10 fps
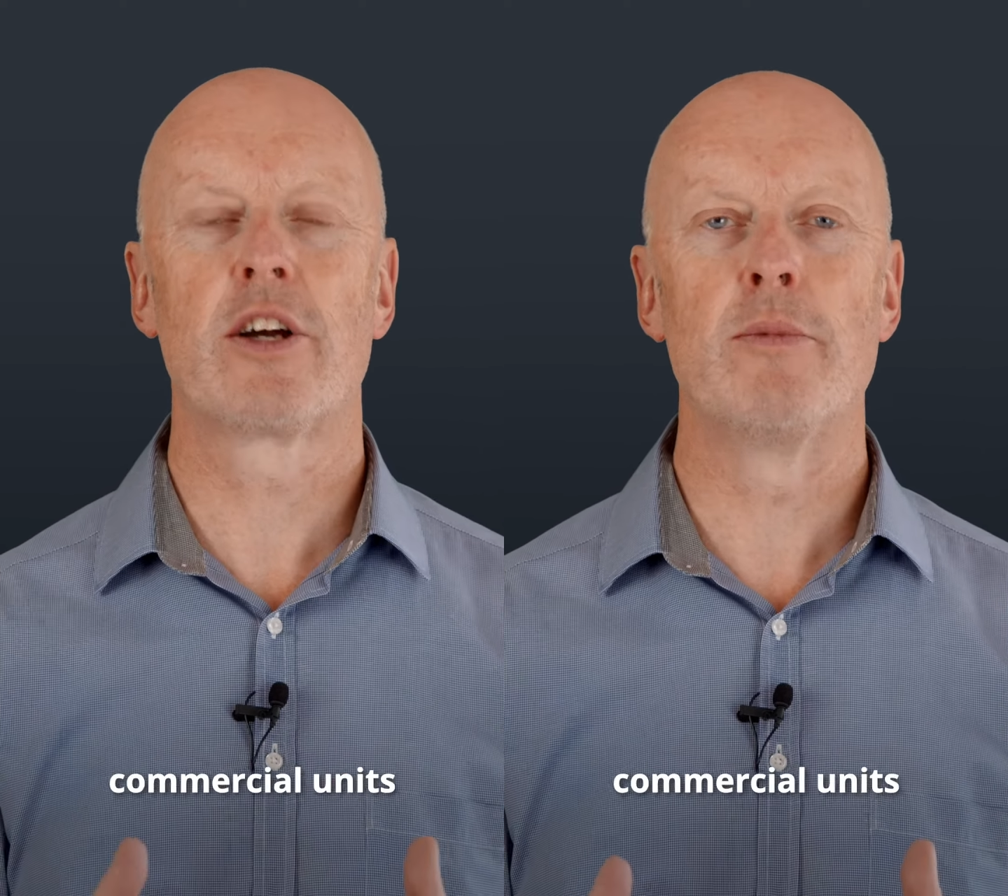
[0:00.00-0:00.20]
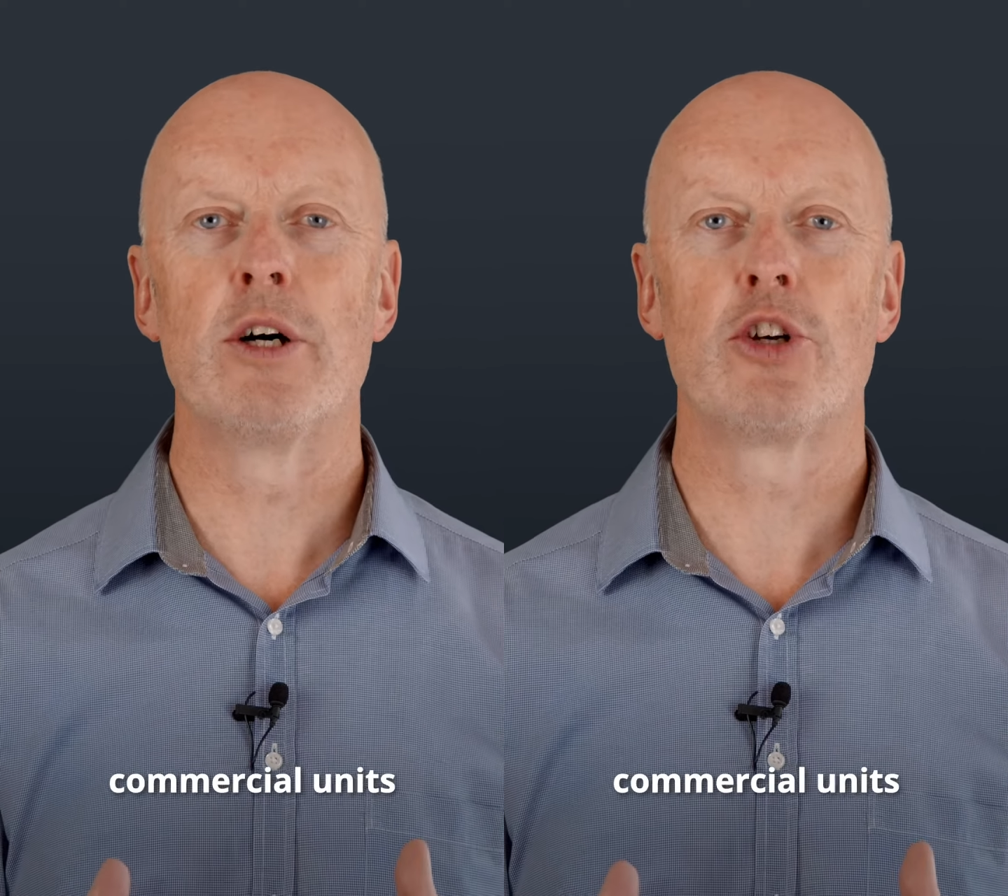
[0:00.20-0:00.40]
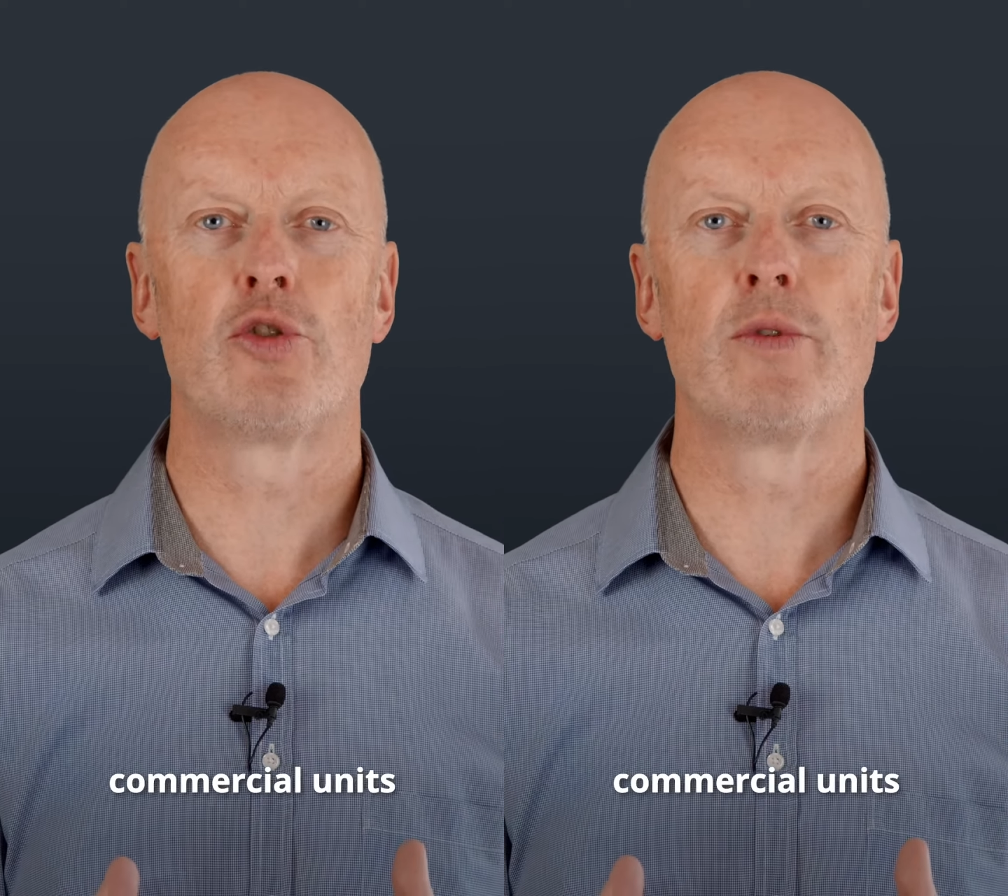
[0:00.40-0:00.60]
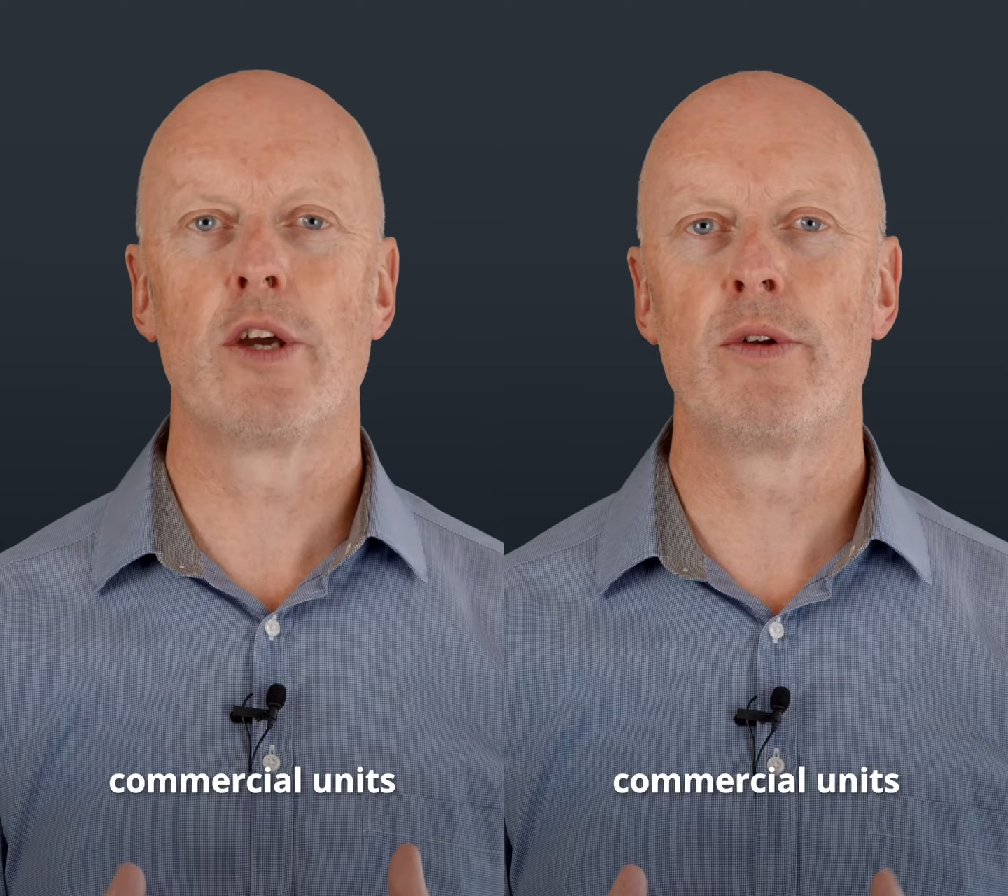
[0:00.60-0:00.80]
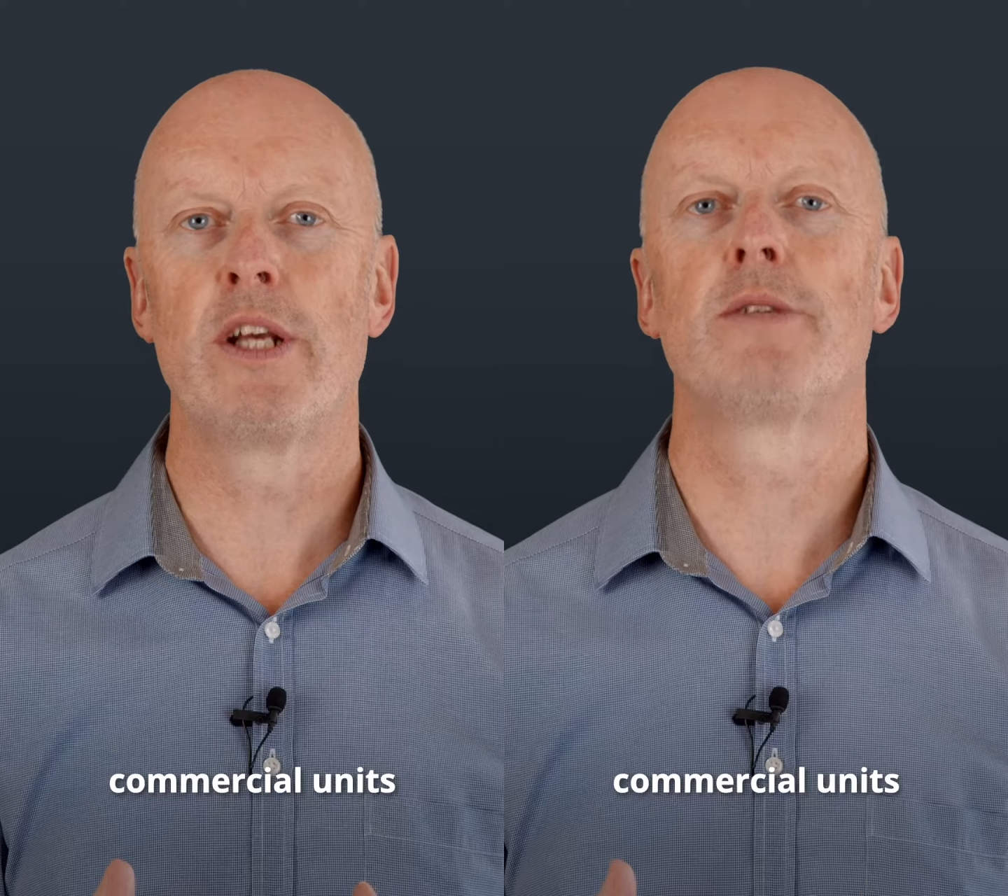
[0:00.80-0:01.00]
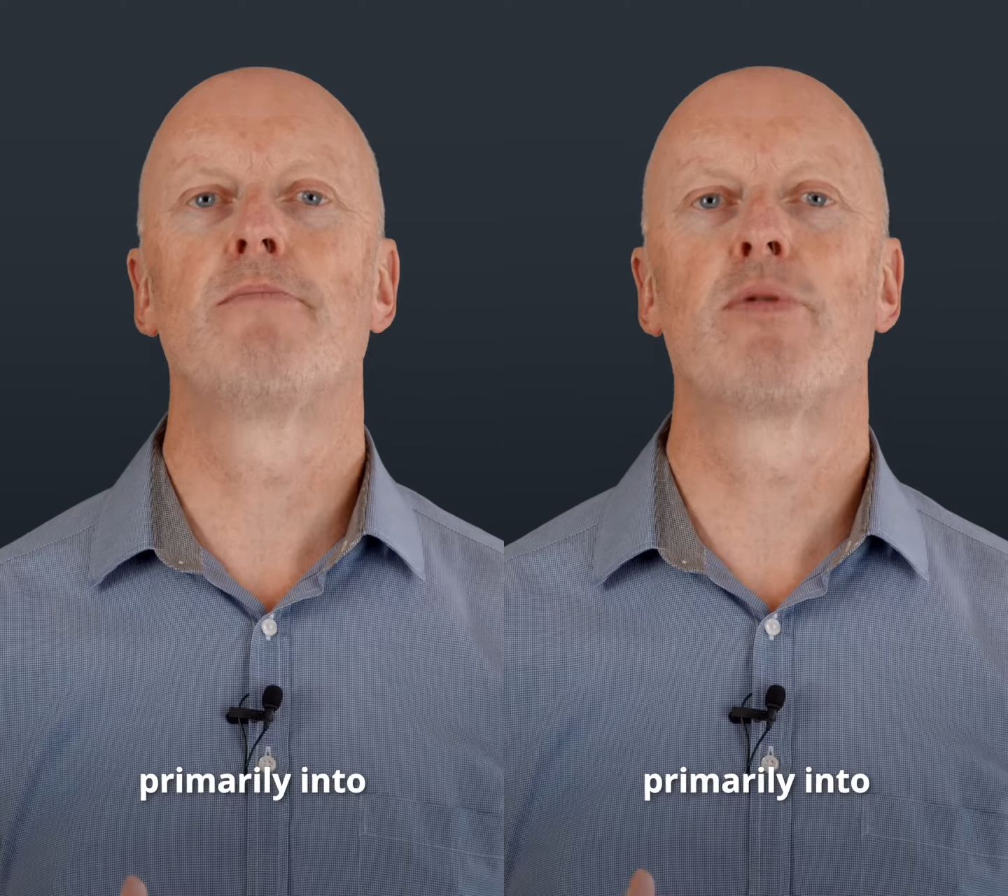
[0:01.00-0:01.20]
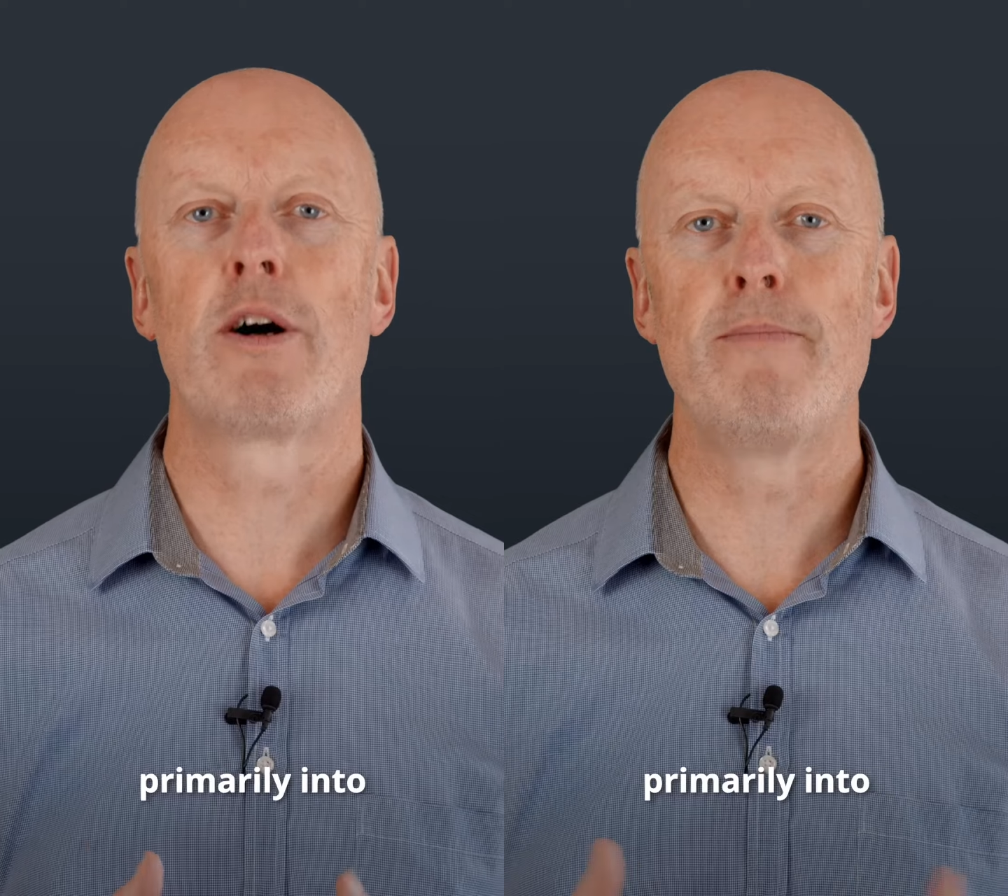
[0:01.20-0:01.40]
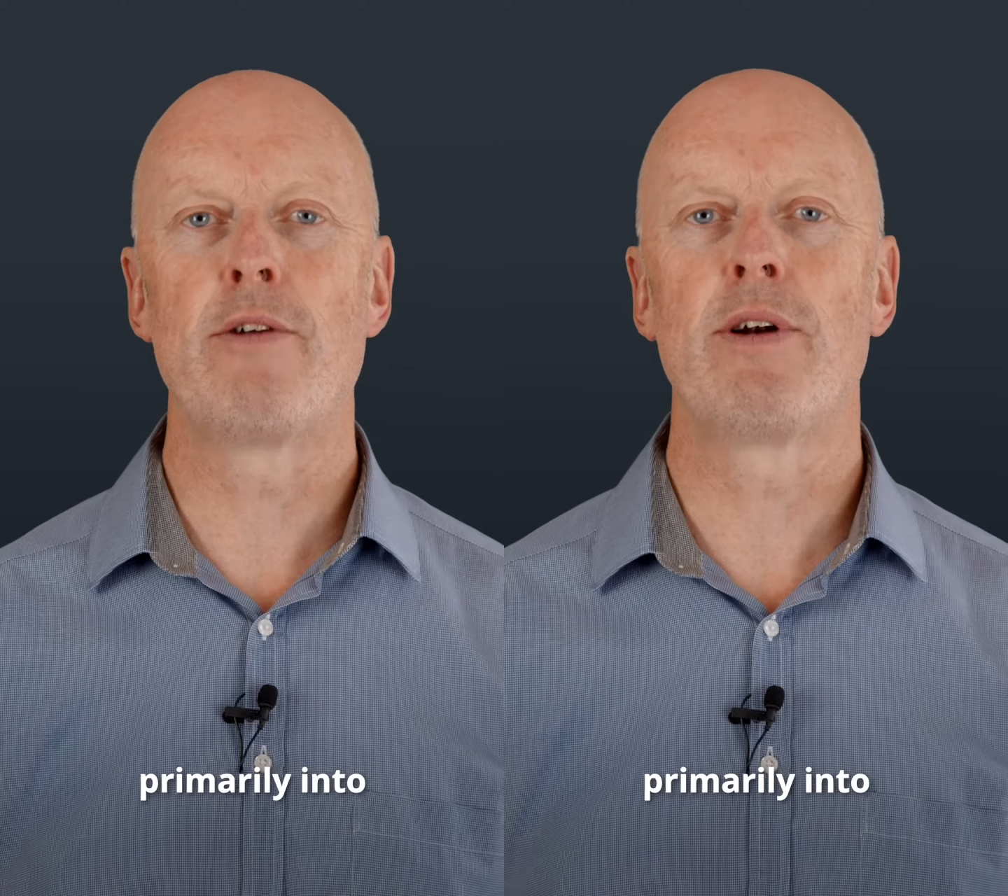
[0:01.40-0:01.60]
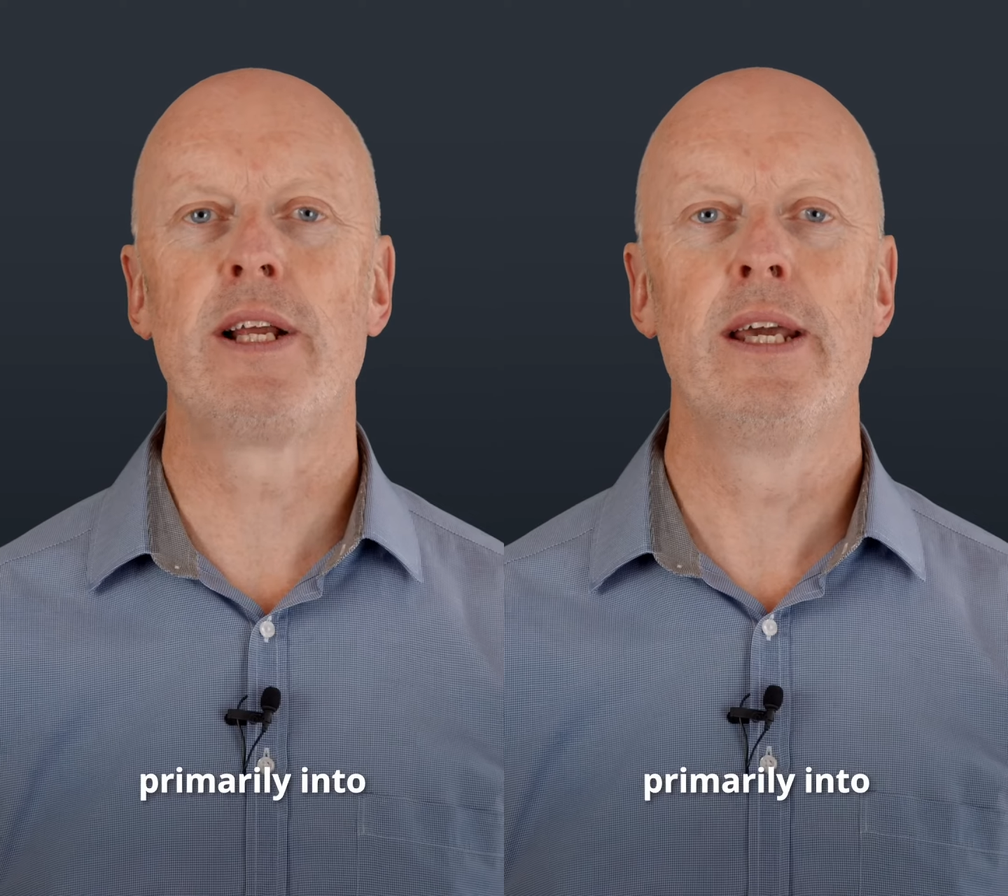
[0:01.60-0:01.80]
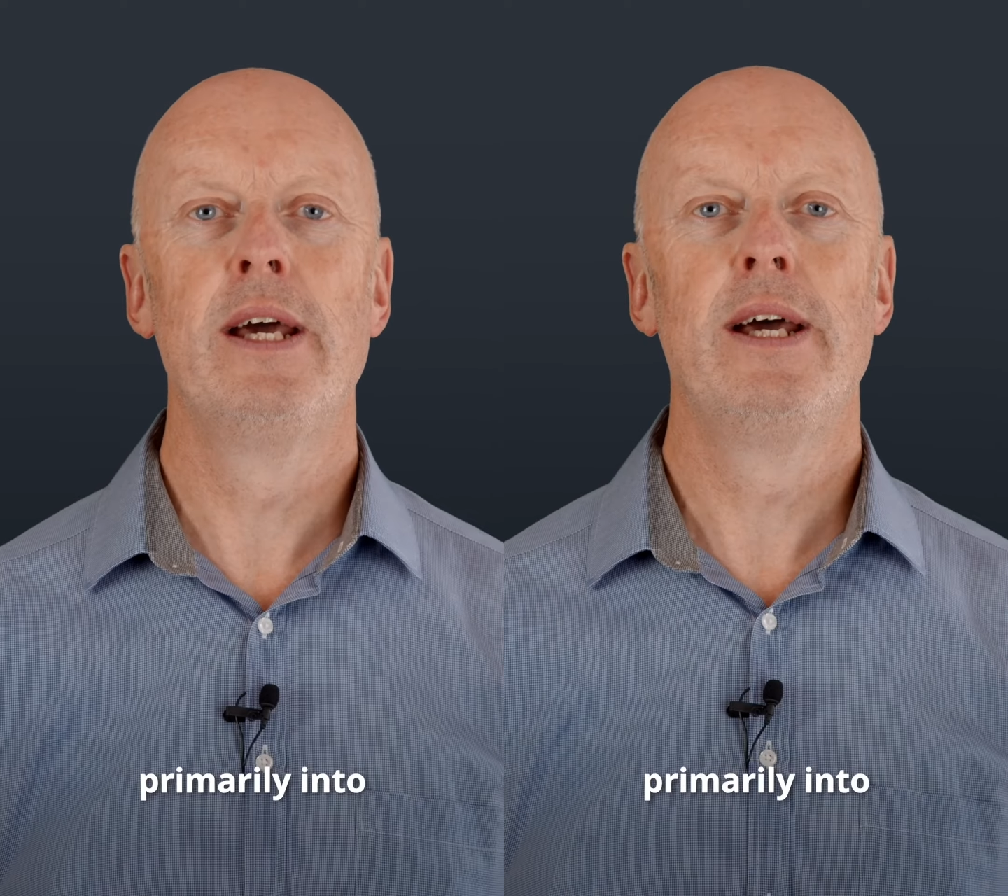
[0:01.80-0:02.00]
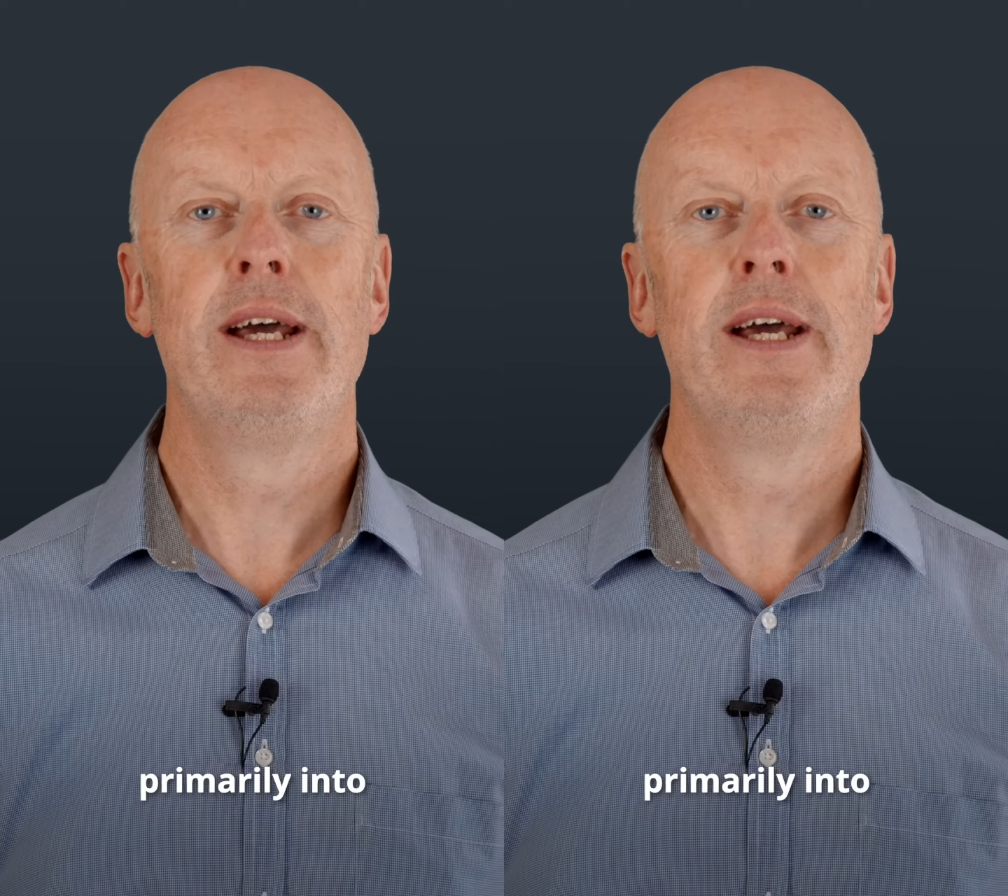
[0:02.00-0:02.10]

commercial units primarily